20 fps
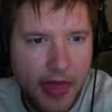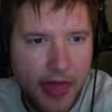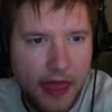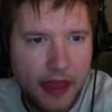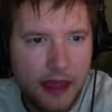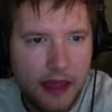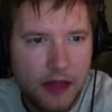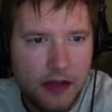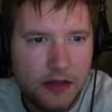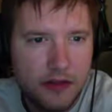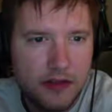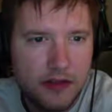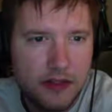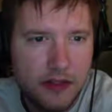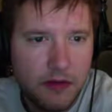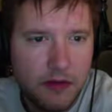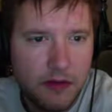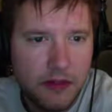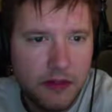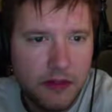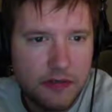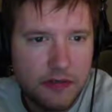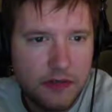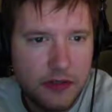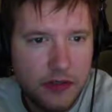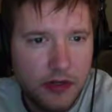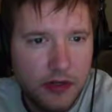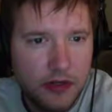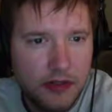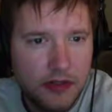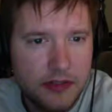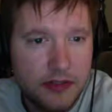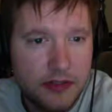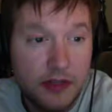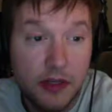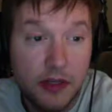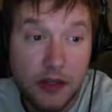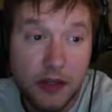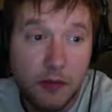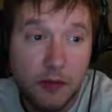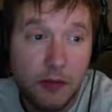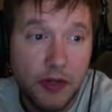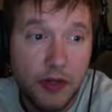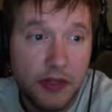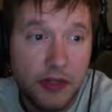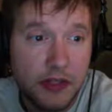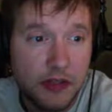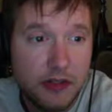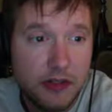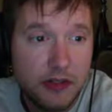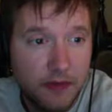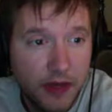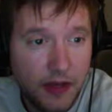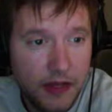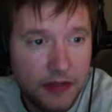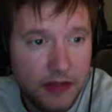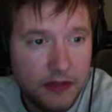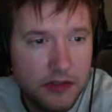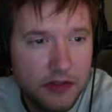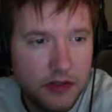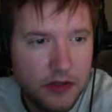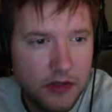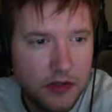A good sequence of returns in the accumulation phase